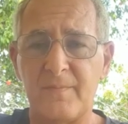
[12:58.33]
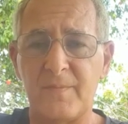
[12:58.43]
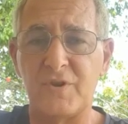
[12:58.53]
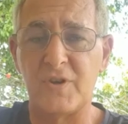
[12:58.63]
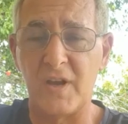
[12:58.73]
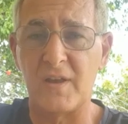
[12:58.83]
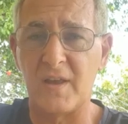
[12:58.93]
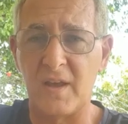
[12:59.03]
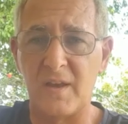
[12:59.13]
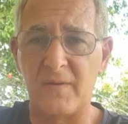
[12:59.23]
share
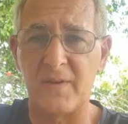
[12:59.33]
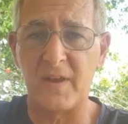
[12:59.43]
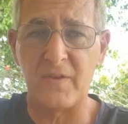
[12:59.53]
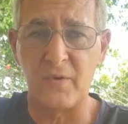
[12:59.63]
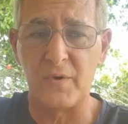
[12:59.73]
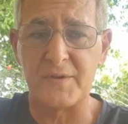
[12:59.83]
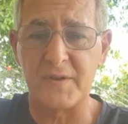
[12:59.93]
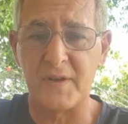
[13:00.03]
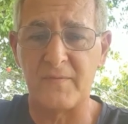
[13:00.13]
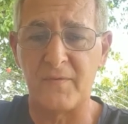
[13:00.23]
their thoughts,
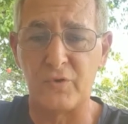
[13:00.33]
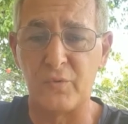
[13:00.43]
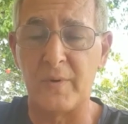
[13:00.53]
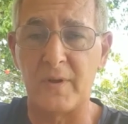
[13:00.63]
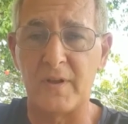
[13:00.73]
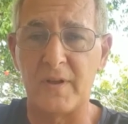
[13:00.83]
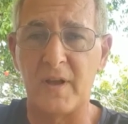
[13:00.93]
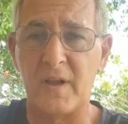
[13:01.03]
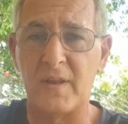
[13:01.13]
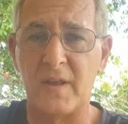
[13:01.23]
their
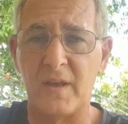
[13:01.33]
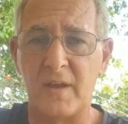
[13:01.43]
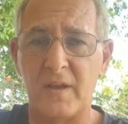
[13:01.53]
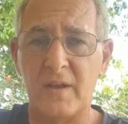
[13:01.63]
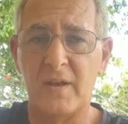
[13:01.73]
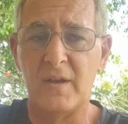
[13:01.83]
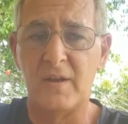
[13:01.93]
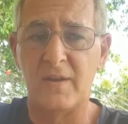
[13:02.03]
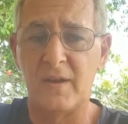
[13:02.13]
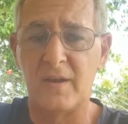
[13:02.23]
vulnerability, and
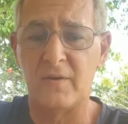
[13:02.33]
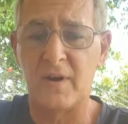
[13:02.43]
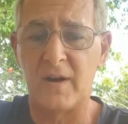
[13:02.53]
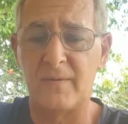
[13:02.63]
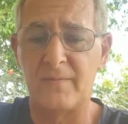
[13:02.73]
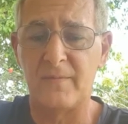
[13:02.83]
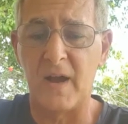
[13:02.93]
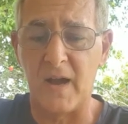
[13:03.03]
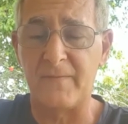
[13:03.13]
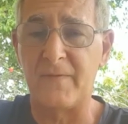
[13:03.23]
their
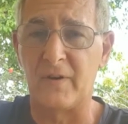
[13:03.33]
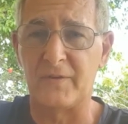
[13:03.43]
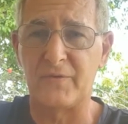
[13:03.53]
heartfelt